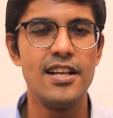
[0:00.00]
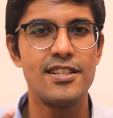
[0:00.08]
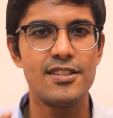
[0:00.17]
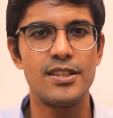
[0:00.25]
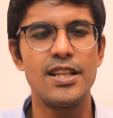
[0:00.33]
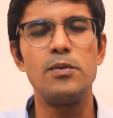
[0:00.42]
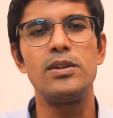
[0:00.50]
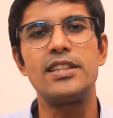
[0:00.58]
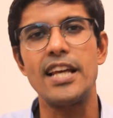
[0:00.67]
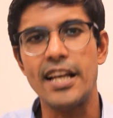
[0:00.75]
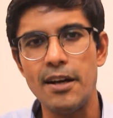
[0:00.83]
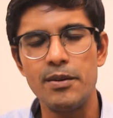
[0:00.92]
So they will
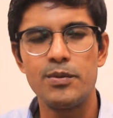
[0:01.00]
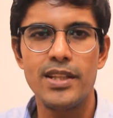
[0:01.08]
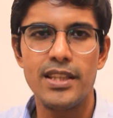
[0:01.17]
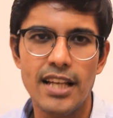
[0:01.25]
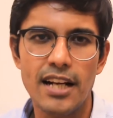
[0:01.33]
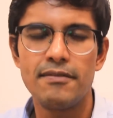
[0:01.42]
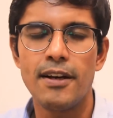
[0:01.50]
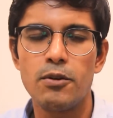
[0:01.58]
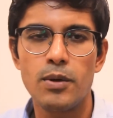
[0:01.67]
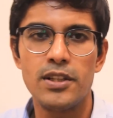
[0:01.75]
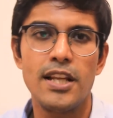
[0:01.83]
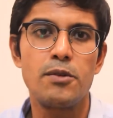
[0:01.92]
take away with that
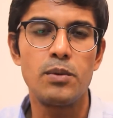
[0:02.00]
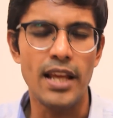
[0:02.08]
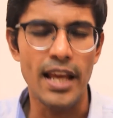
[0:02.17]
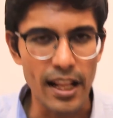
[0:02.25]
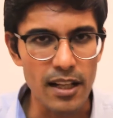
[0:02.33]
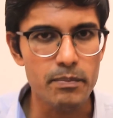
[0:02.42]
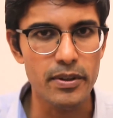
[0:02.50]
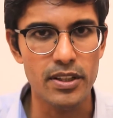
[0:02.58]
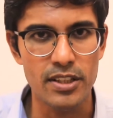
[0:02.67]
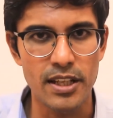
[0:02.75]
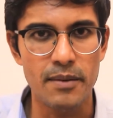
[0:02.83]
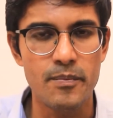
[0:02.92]
value, and that will help
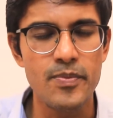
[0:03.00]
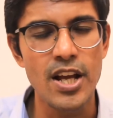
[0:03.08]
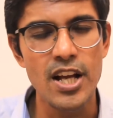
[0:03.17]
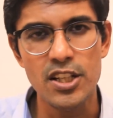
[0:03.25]
them